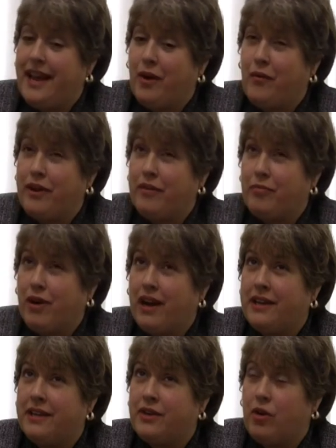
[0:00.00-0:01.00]
And we have
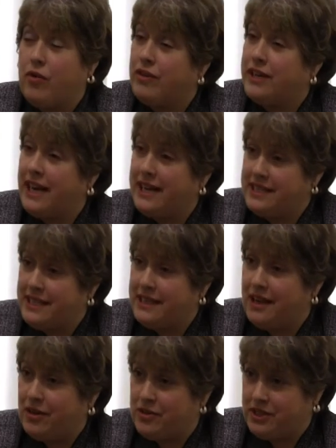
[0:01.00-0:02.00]
brought in over
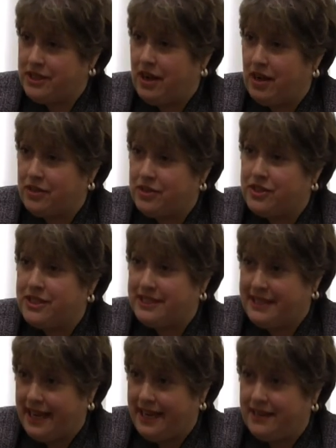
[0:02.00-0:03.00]
$90,000 to
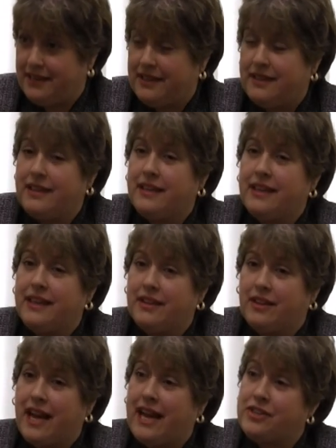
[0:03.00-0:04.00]
date in
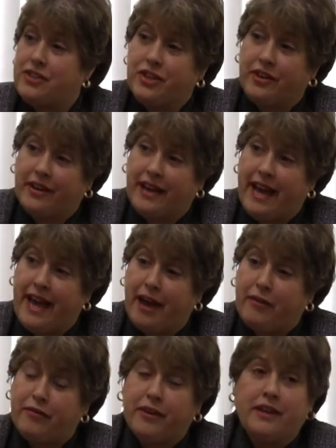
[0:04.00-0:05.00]
the last year and a
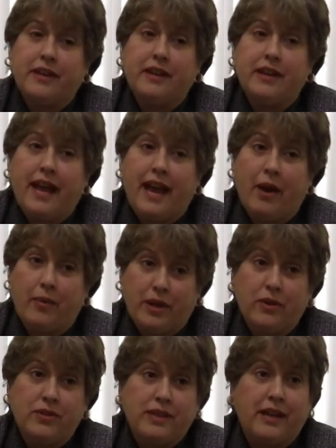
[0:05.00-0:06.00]
half. And we
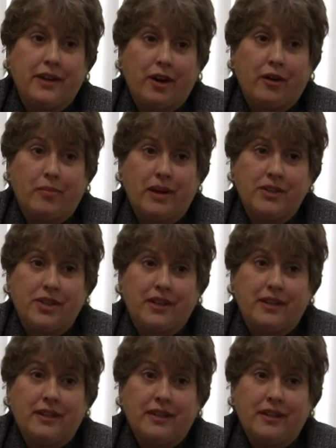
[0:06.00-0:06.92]
use that in our budget.